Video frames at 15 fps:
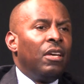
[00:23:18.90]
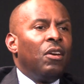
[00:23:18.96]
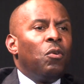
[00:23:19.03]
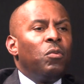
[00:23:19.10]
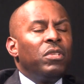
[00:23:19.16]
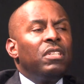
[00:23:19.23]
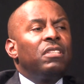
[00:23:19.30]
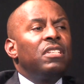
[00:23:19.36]

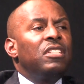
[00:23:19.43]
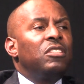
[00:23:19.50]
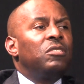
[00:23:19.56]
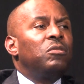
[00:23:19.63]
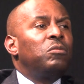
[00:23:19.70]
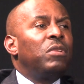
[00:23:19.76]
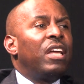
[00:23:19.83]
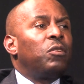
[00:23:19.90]
One of the things
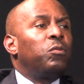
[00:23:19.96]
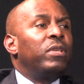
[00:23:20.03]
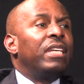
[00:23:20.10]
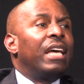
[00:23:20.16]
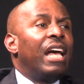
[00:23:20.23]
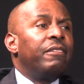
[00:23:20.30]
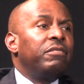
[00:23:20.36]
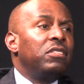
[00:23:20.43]
that we
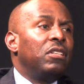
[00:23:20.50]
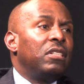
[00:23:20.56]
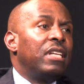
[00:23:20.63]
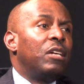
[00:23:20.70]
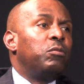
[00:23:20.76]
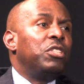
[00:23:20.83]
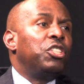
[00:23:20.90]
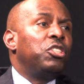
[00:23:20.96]
haven't done
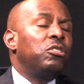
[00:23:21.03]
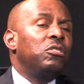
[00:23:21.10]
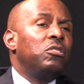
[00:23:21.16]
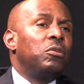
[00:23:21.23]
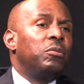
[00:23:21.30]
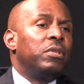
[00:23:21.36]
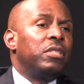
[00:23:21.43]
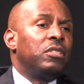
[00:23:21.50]
that we should
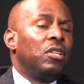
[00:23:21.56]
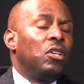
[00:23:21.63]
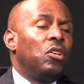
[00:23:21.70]
do is,